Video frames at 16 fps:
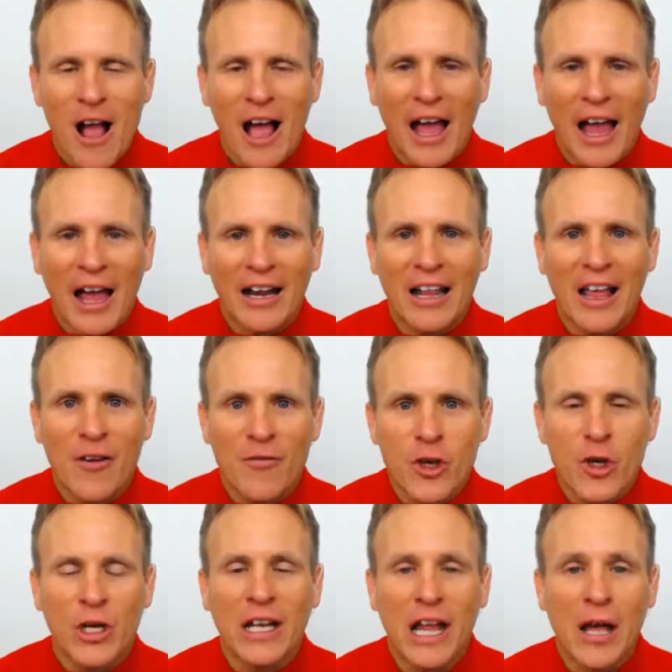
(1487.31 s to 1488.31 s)
And if you
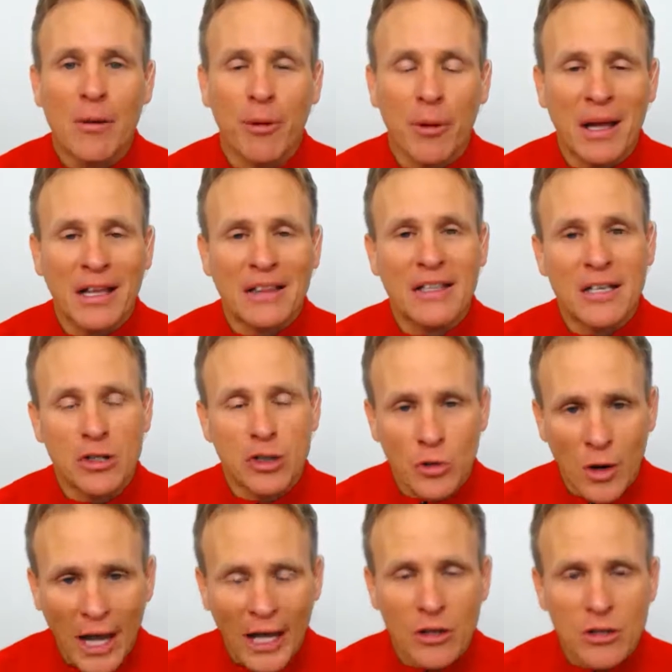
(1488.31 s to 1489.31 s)
can implement these
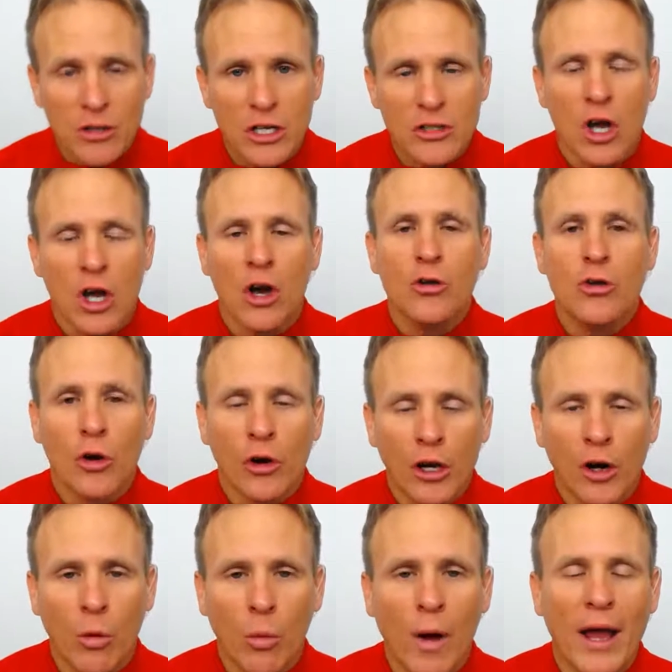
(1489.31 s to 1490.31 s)
strategies, you're going
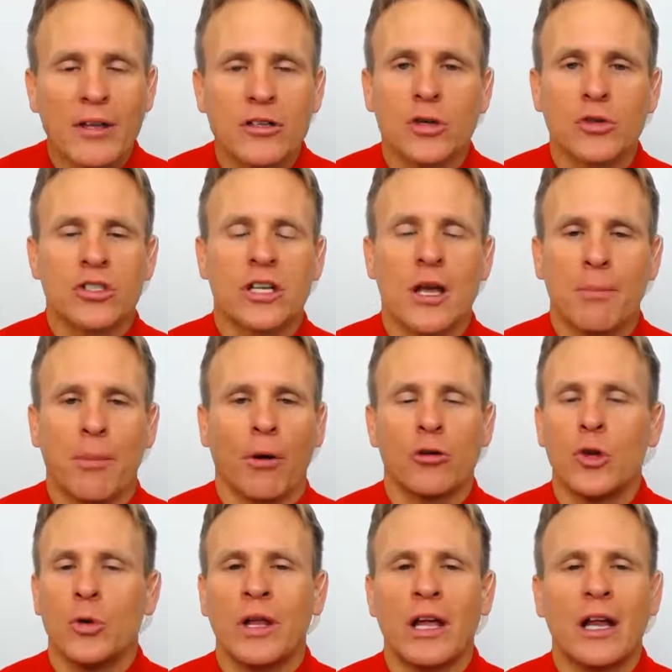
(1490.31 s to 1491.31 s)
to win. So simple.
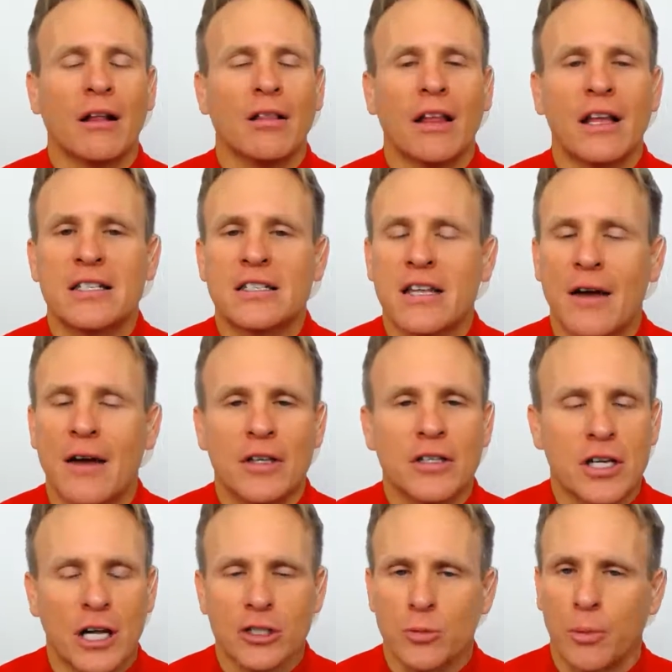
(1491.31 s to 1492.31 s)
You need at least 7
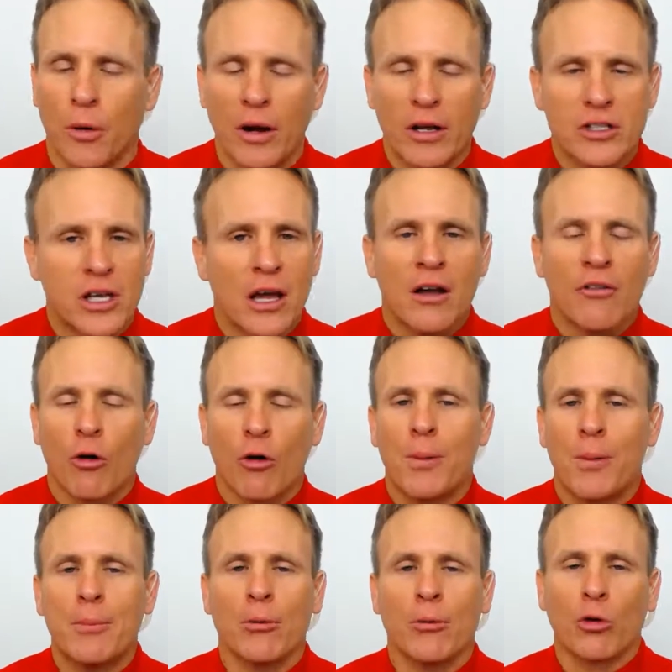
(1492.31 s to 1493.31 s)
touch points. For
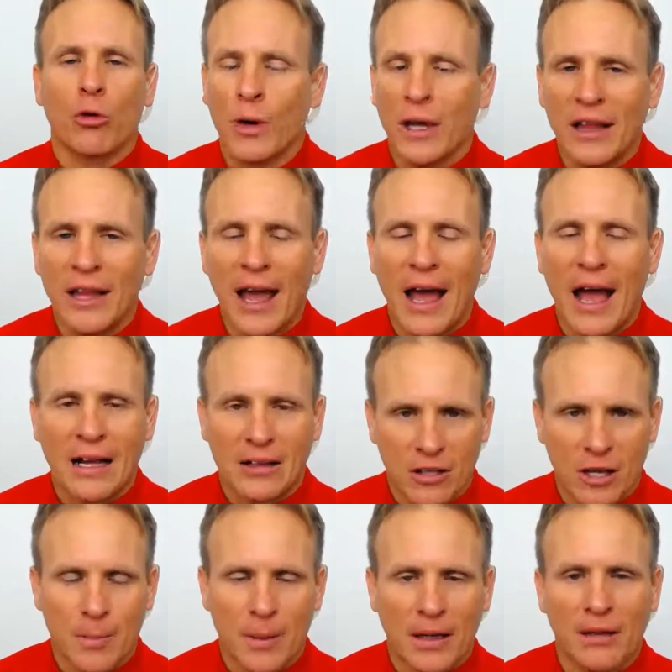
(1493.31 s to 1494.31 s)
people to really act,
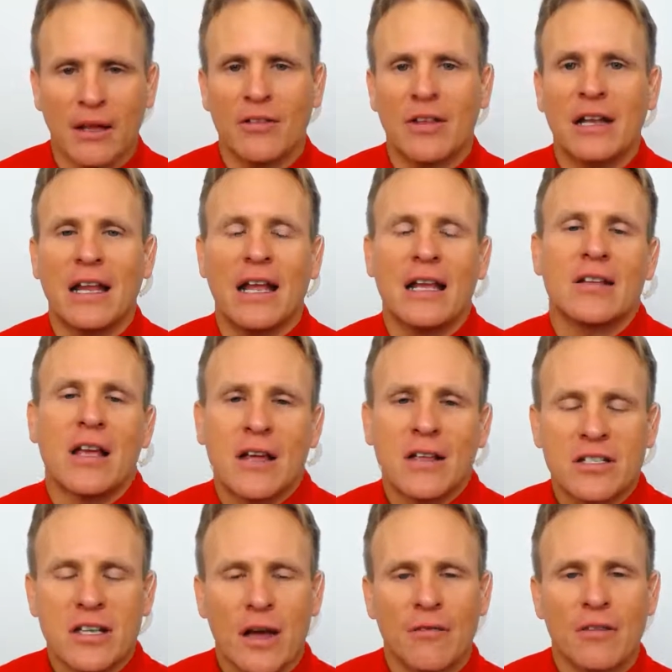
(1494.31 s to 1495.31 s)
typically they need
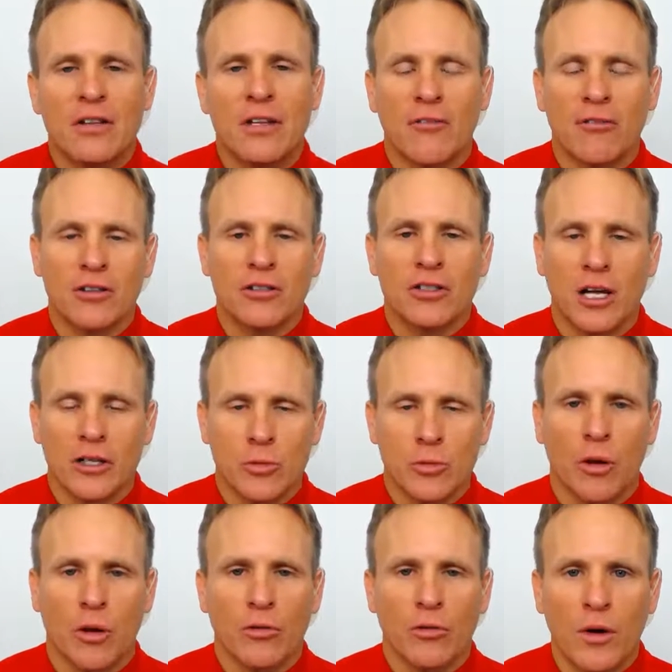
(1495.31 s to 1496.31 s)
7 different touch
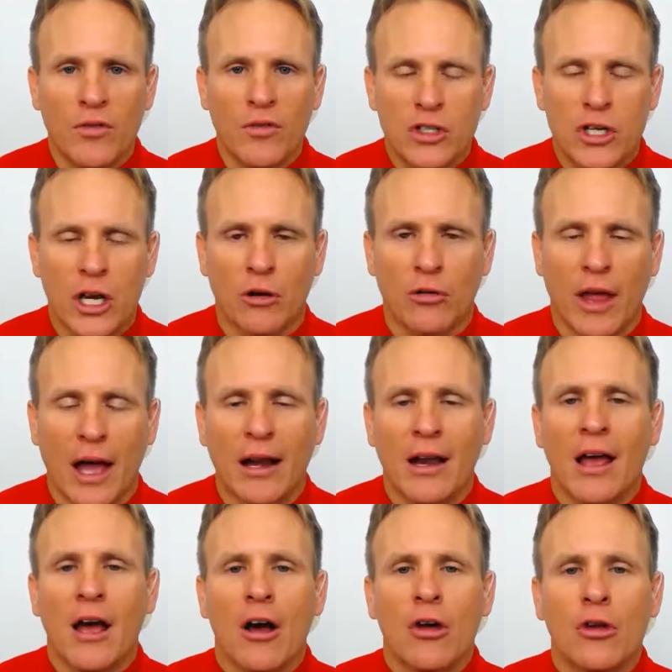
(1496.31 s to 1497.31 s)
points. We've shared that.
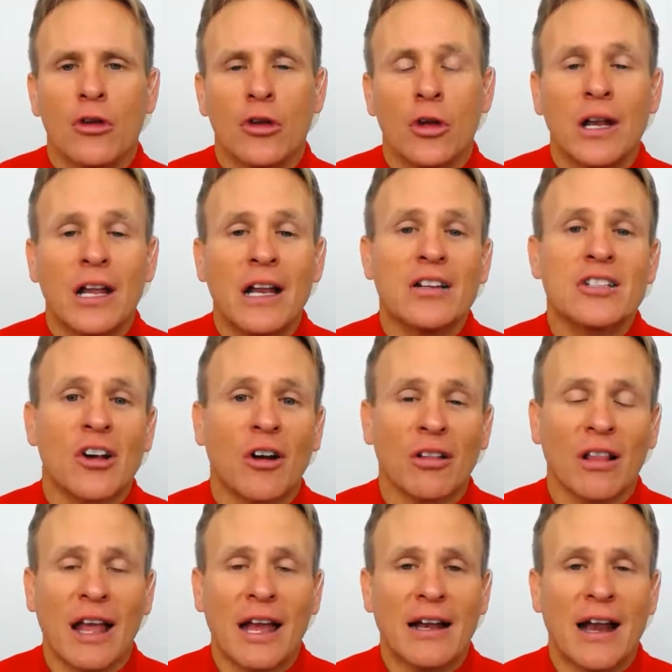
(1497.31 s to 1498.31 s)
You need to start
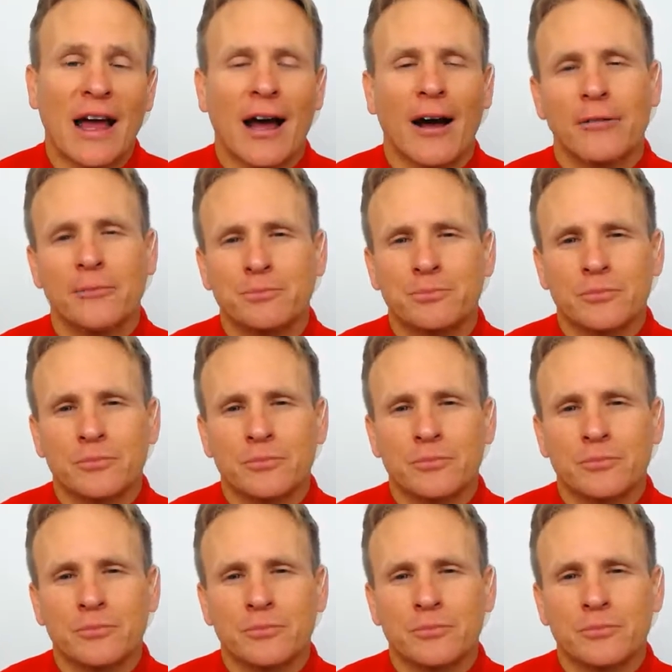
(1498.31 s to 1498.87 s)
laying out